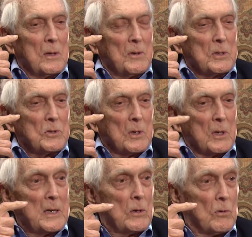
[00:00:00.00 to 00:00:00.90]
that's a
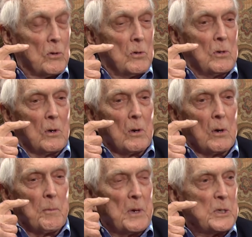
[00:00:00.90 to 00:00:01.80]
league rule or
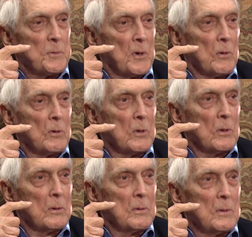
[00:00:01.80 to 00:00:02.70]
a baseball rule?
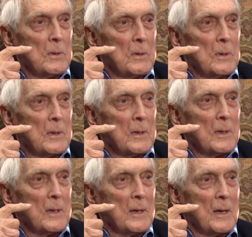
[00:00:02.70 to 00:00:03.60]

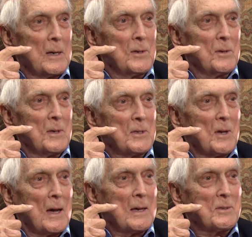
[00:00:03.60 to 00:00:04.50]
And I knew his
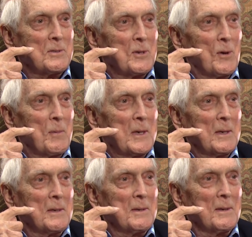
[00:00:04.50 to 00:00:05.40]
eyes told me,
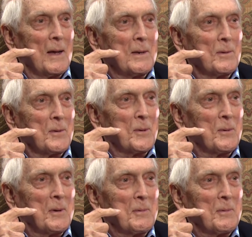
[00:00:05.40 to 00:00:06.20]
I don't know